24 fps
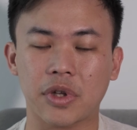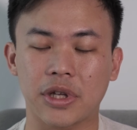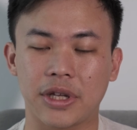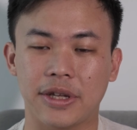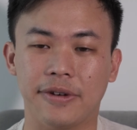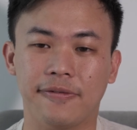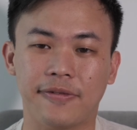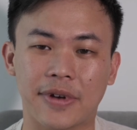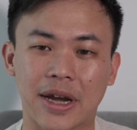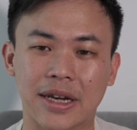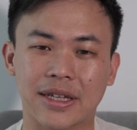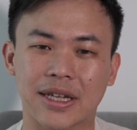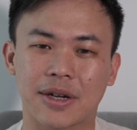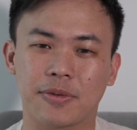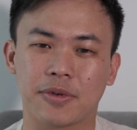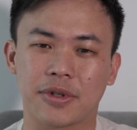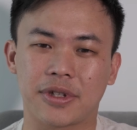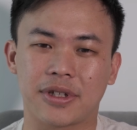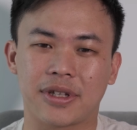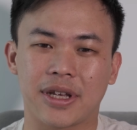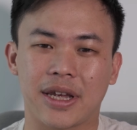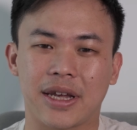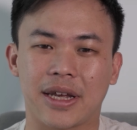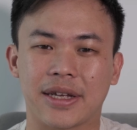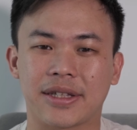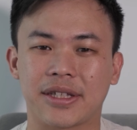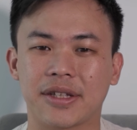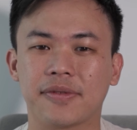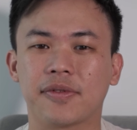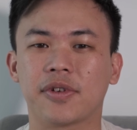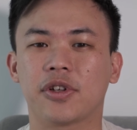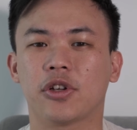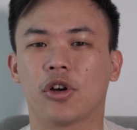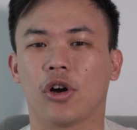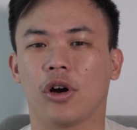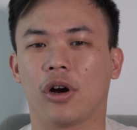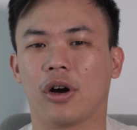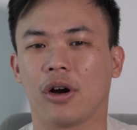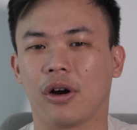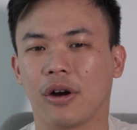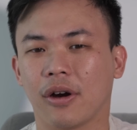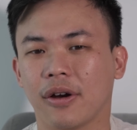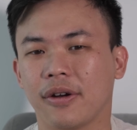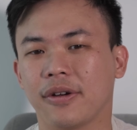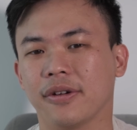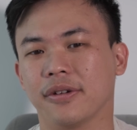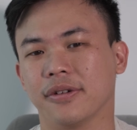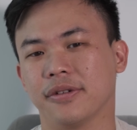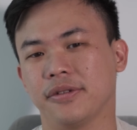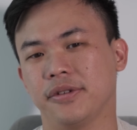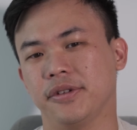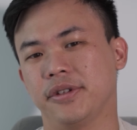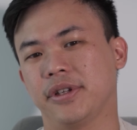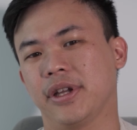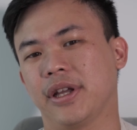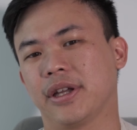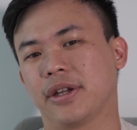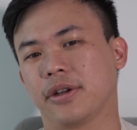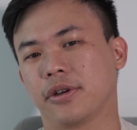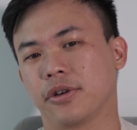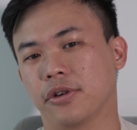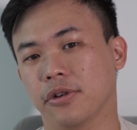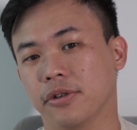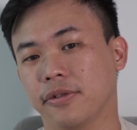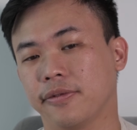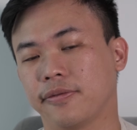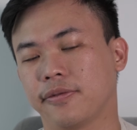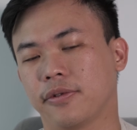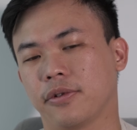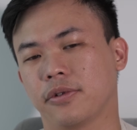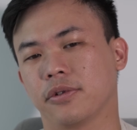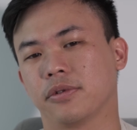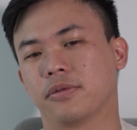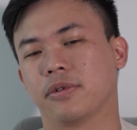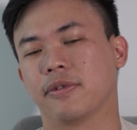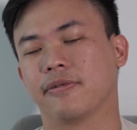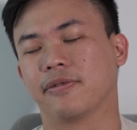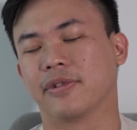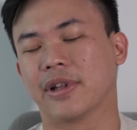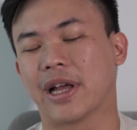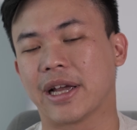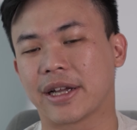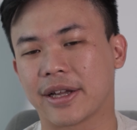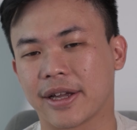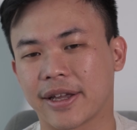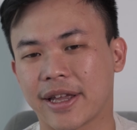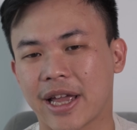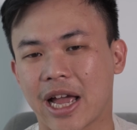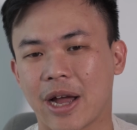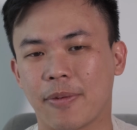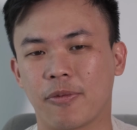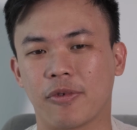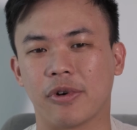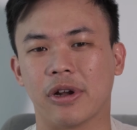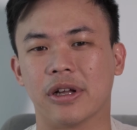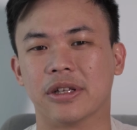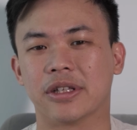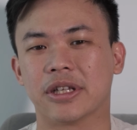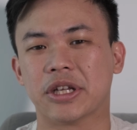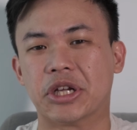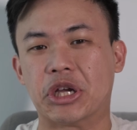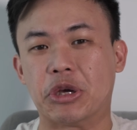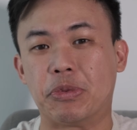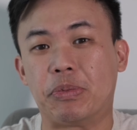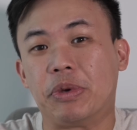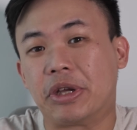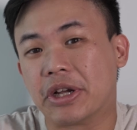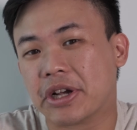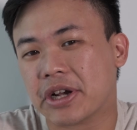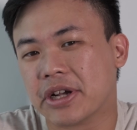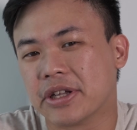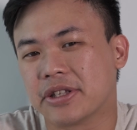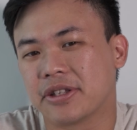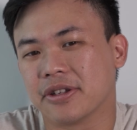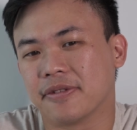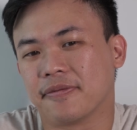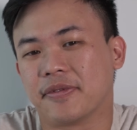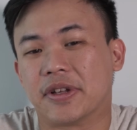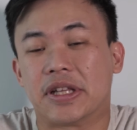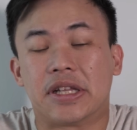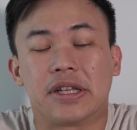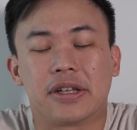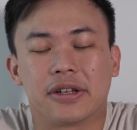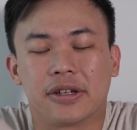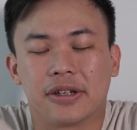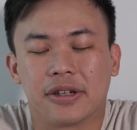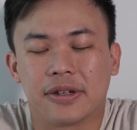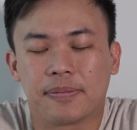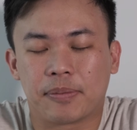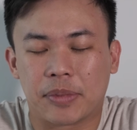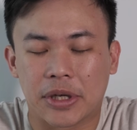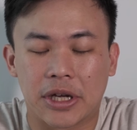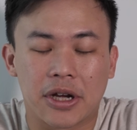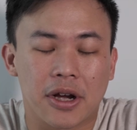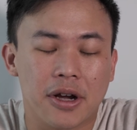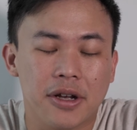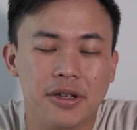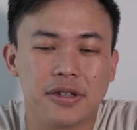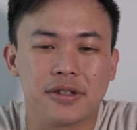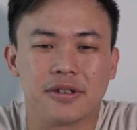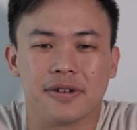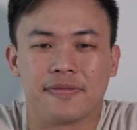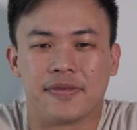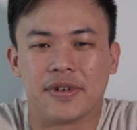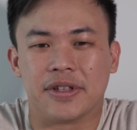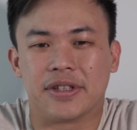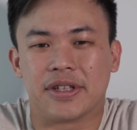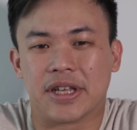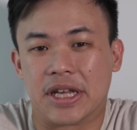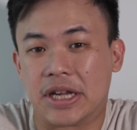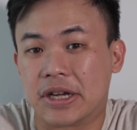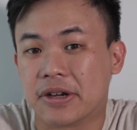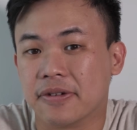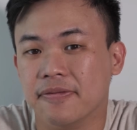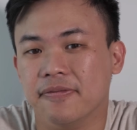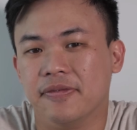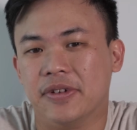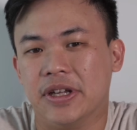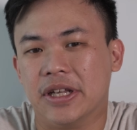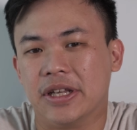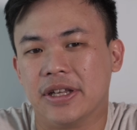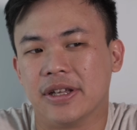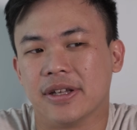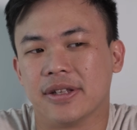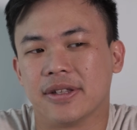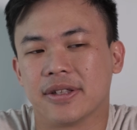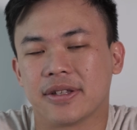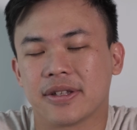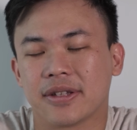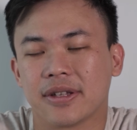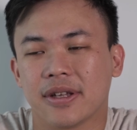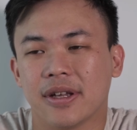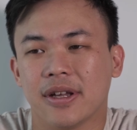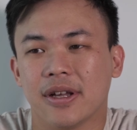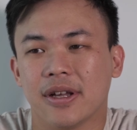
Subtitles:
In fact, I would say it's even harder to take good photos with Leica cameras because of its inconvenience.